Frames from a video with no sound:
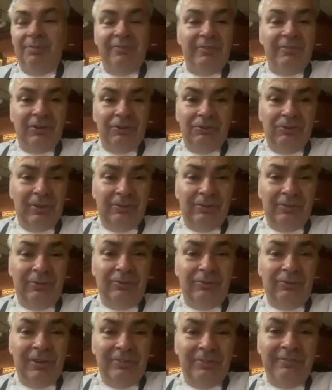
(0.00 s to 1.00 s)
very
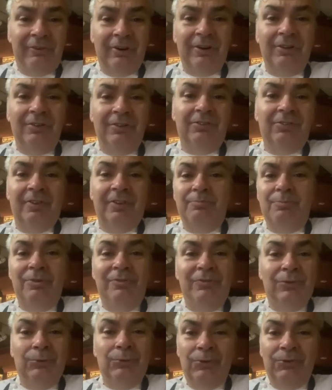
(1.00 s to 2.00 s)
successful in France and
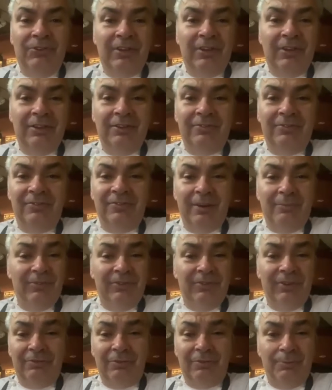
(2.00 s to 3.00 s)
move to the States
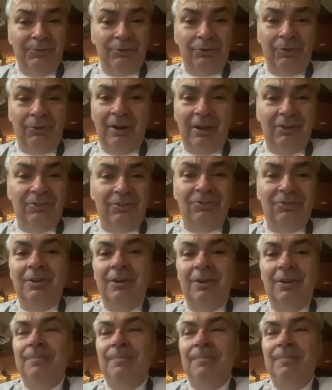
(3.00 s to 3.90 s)
start from scratch.